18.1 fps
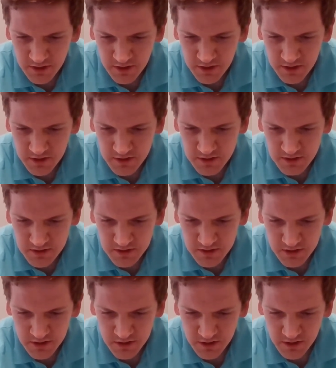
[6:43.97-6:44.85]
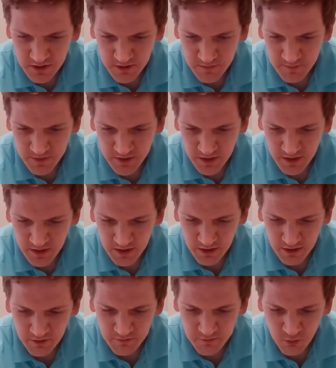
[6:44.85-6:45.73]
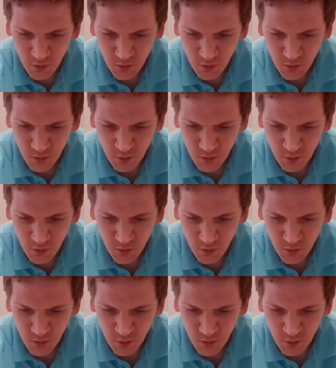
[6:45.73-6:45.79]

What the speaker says: I see a